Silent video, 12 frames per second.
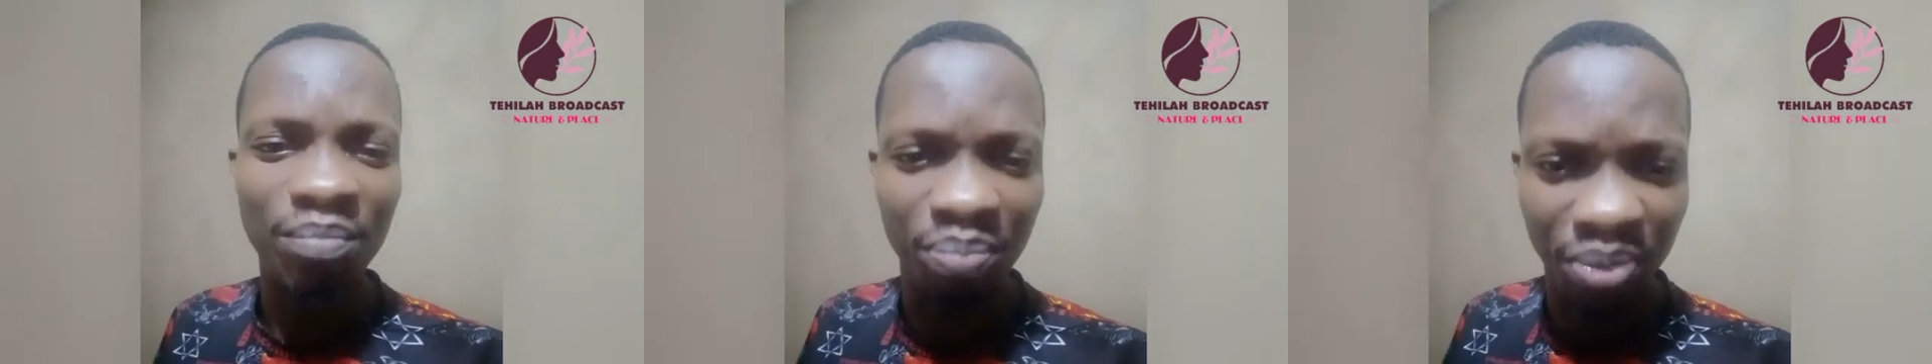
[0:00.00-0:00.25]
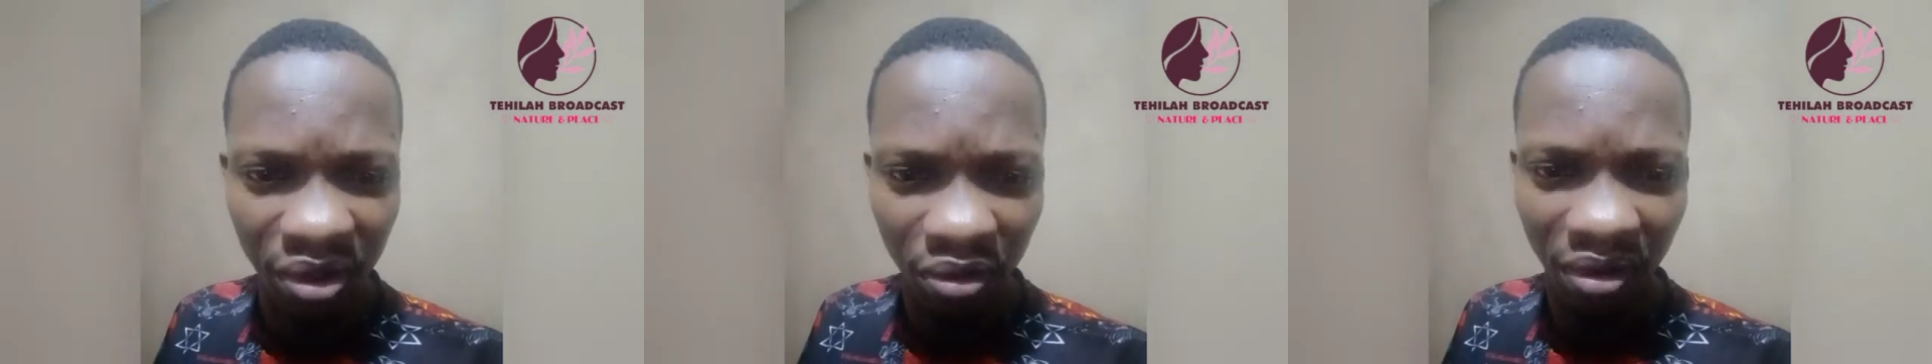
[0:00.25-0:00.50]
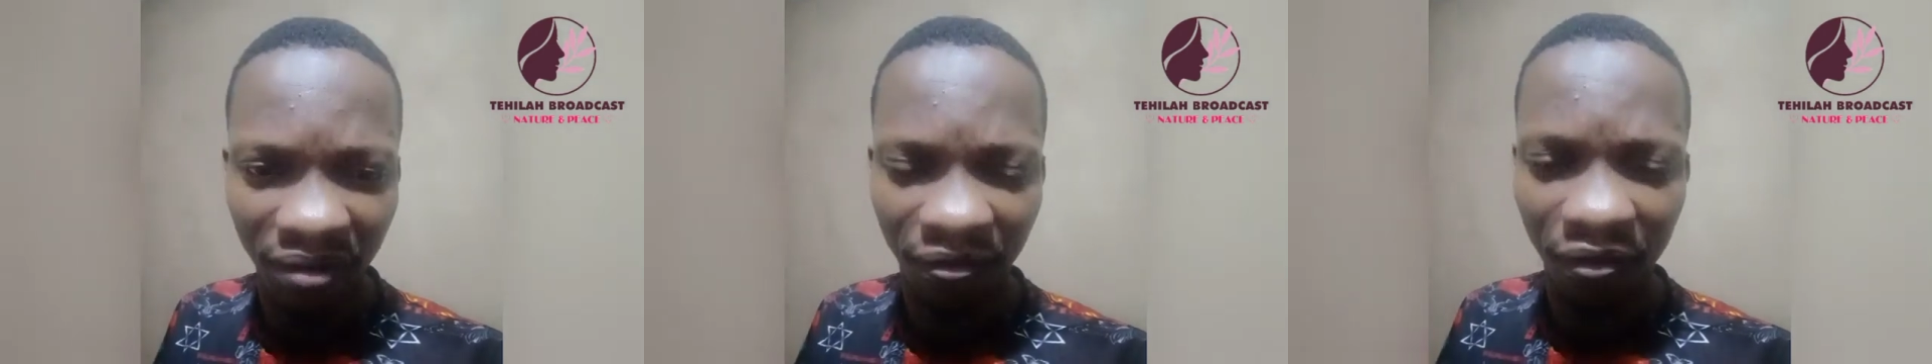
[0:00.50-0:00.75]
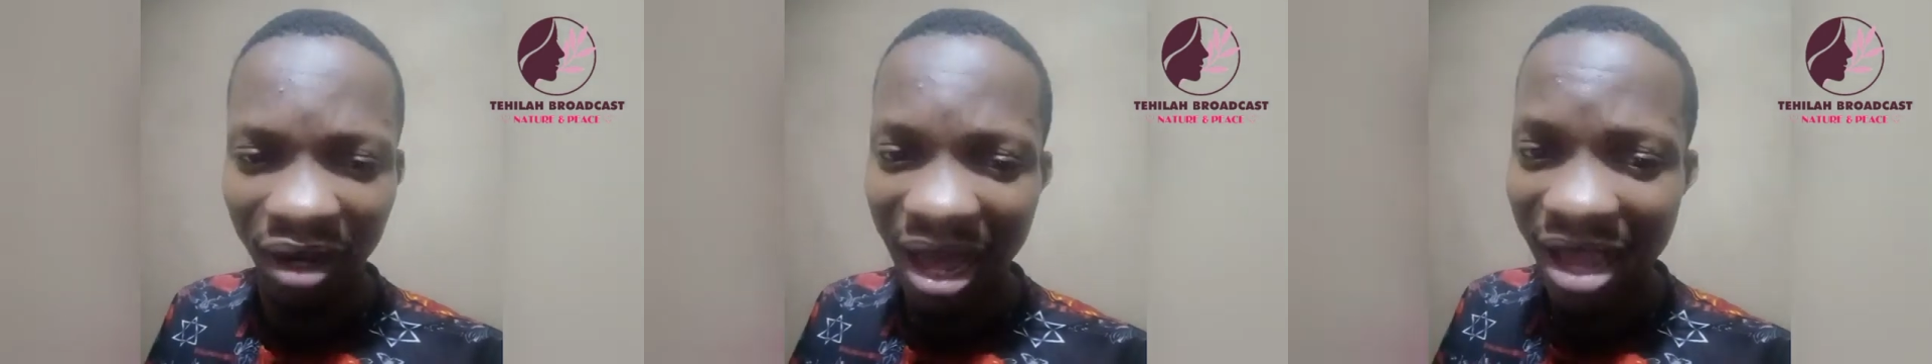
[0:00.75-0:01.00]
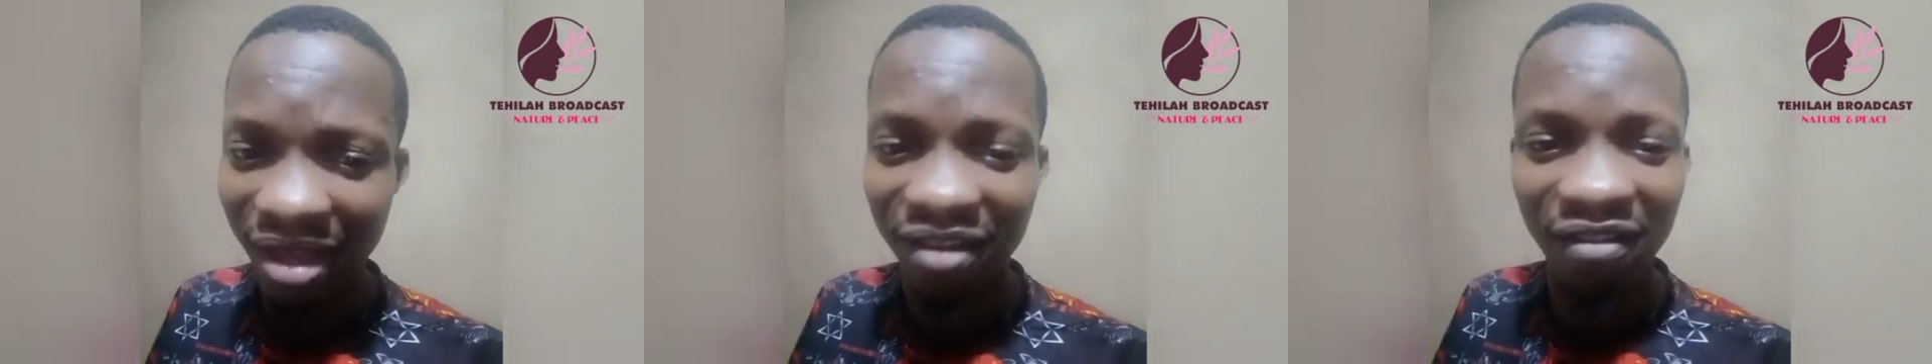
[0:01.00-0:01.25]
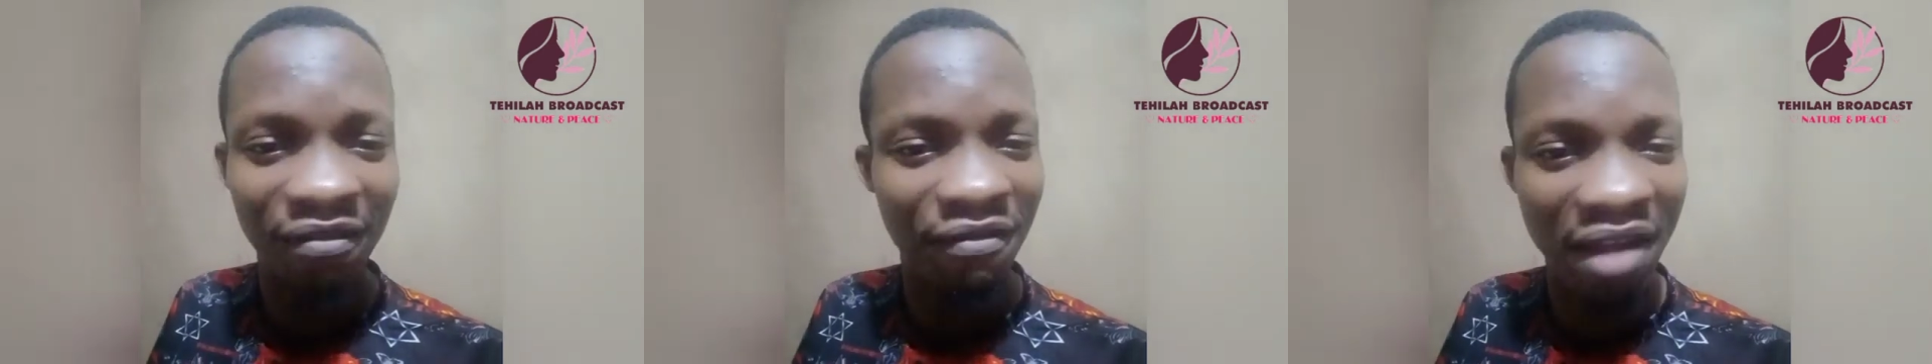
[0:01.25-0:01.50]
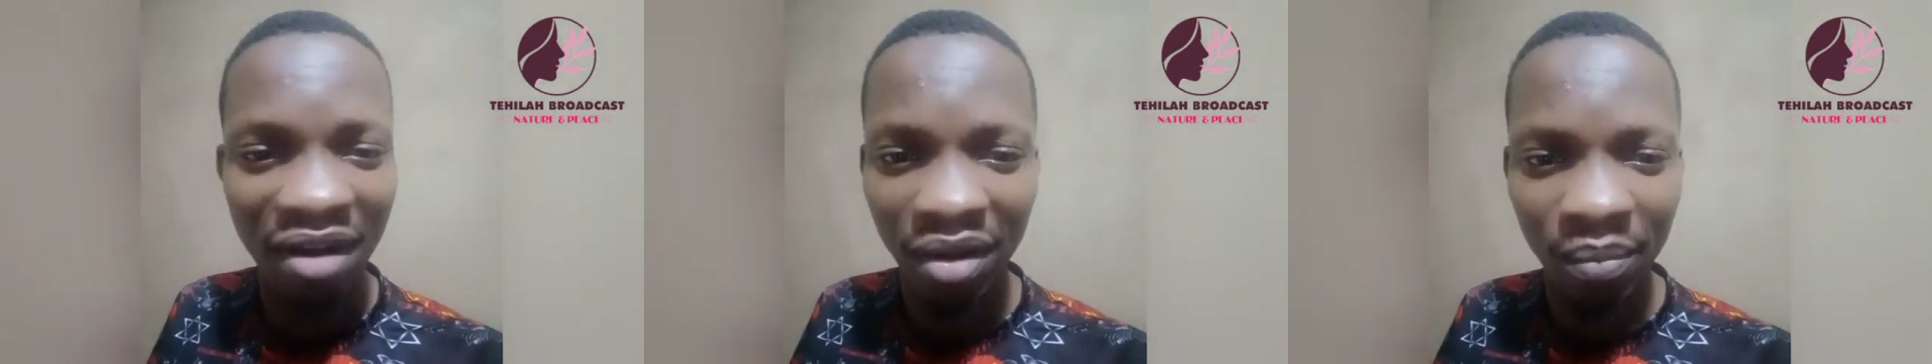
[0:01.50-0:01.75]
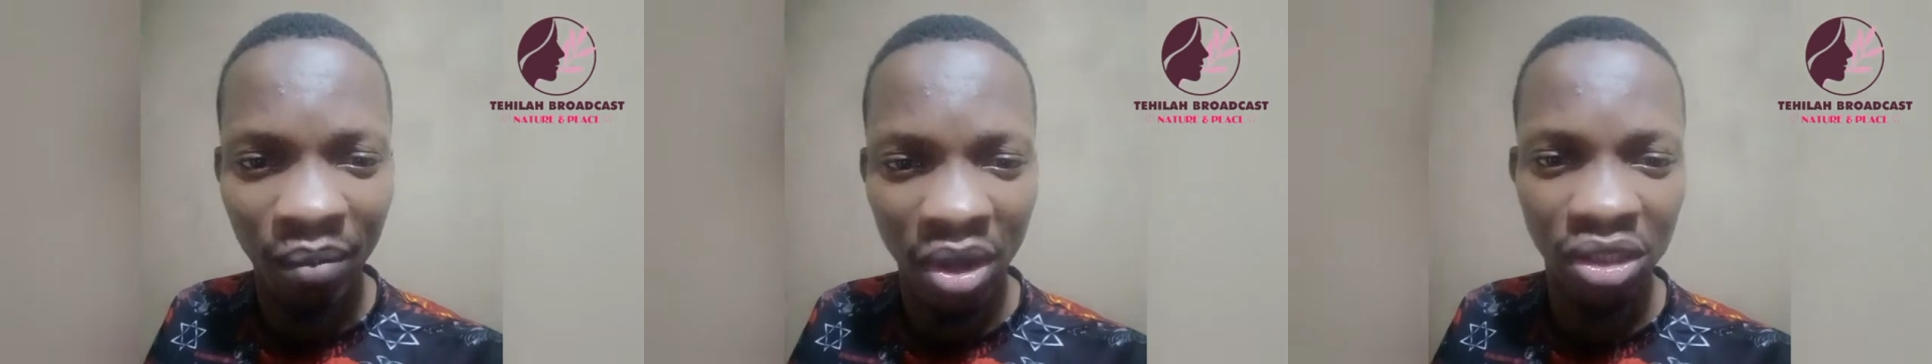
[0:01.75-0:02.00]
beautiful, like very
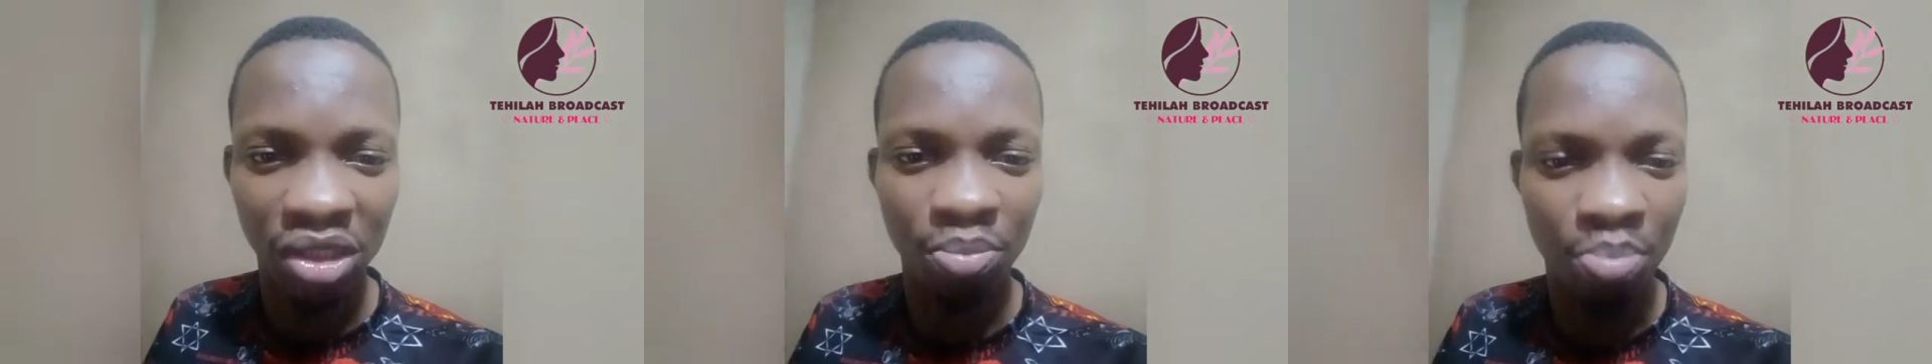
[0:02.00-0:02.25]
much